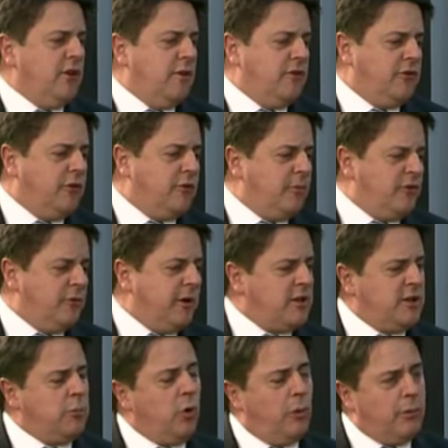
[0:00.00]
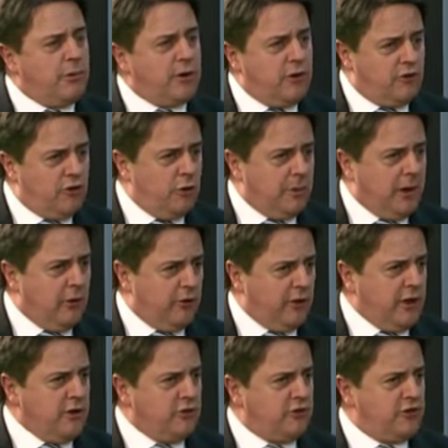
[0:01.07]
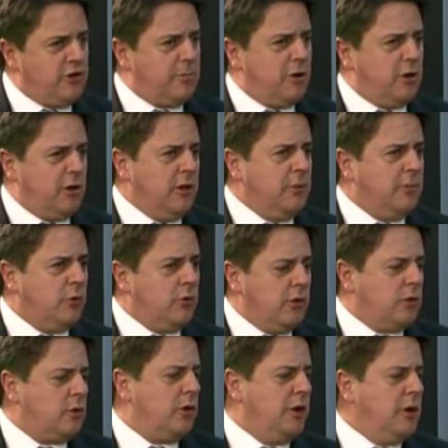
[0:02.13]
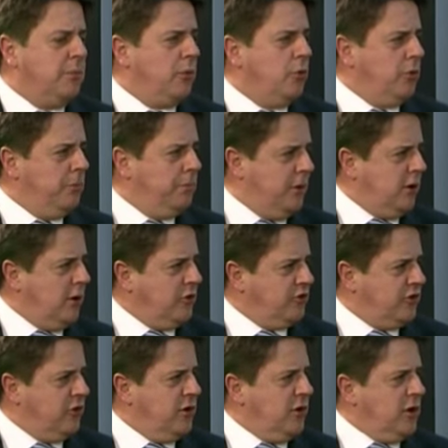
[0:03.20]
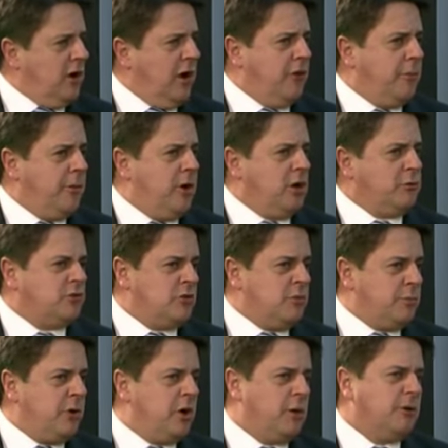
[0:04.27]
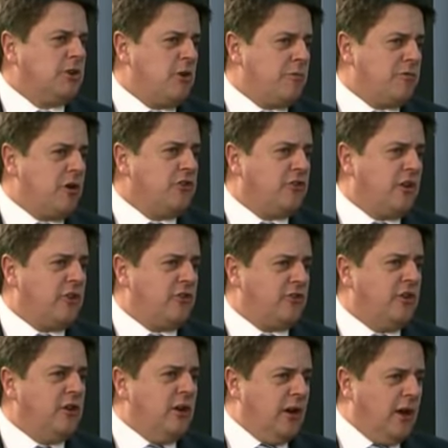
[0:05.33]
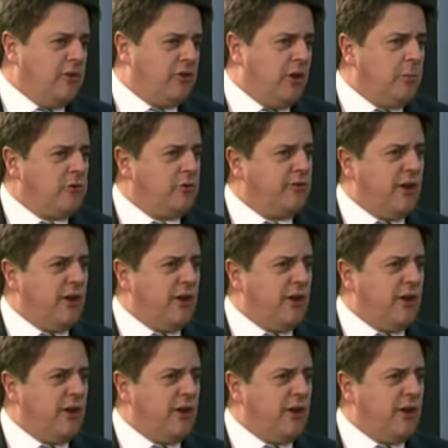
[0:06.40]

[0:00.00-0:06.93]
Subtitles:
debated what we were going to do about these, because they're quite an important part of the parliamentary process in terms of